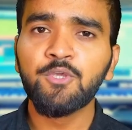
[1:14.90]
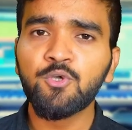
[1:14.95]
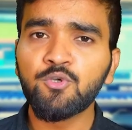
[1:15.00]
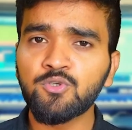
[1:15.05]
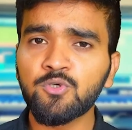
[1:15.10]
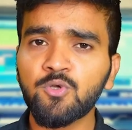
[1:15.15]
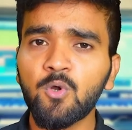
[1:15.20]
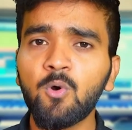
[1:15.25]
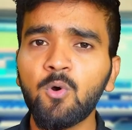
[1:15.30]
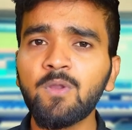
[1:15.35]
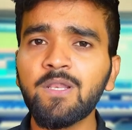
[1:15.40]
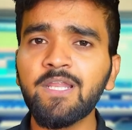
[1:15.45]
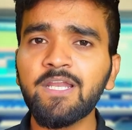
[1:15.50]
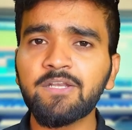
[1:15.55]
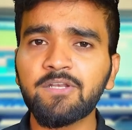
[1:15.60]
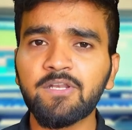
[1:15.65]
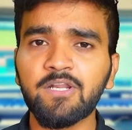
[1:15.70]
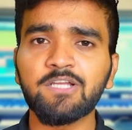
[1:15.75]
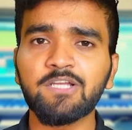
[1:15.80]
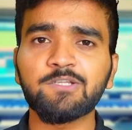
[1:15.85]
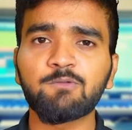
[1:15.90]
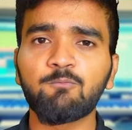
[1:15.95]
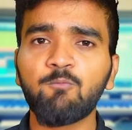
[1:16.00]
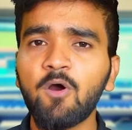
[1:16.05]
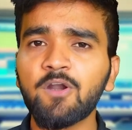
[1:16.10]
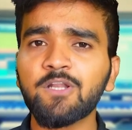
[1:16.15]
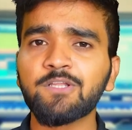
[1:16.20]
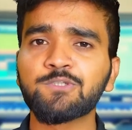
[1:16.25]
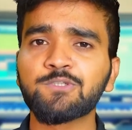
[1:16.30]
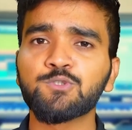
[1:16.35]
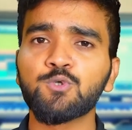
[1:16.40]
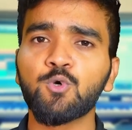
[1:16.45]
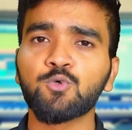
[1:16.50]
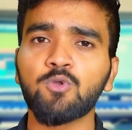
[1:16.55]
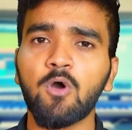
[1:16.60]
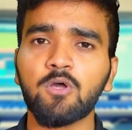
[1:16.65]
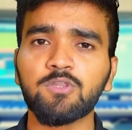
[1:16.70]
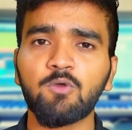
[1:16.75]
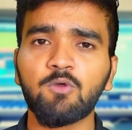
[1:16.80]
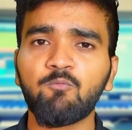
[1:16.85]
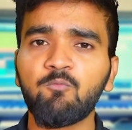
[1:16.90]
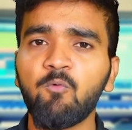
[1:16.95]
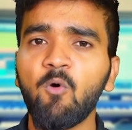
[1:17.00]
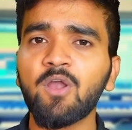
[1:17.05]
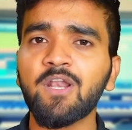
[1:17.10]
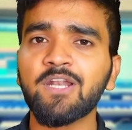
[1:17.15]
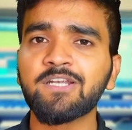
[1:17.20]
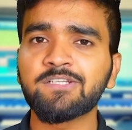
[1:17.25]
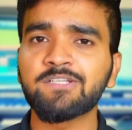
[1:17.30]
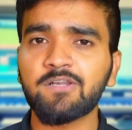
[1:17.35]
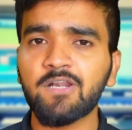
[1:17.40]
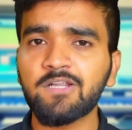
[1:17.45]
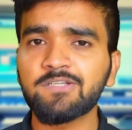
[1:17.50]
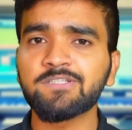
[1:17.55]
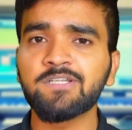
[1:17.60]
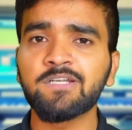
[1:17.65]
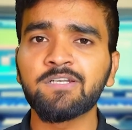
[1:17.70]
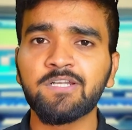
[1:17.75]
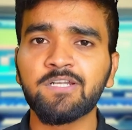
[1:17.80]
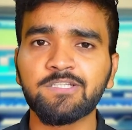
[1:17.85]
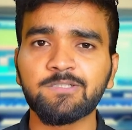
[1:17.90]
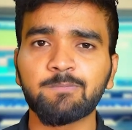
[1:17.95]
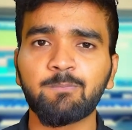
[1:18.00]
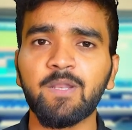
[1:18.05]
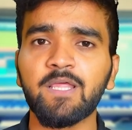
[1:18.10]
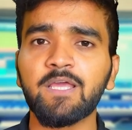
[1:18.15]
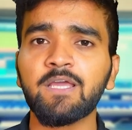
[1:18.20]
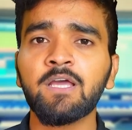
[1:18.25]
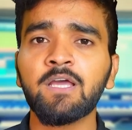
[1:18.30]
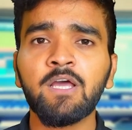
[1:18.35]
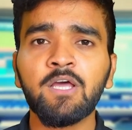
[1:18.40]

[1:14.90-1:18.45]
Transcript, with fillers: You should only trust what is shown on the wallet's trusted display